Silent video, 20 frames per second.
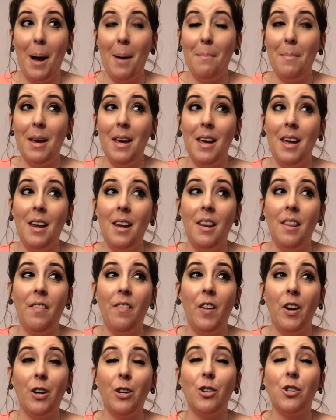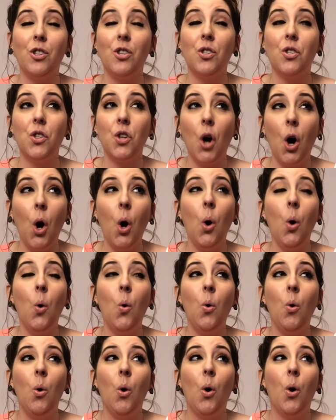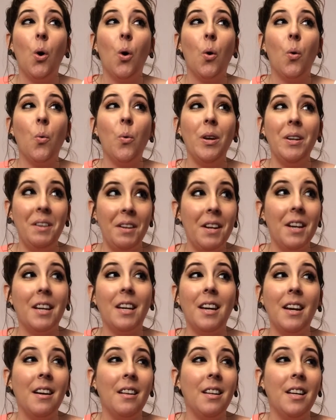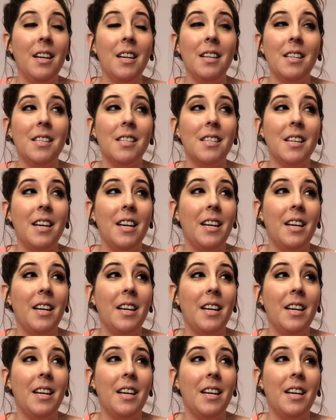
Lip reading: I mean, they're so ridiculous.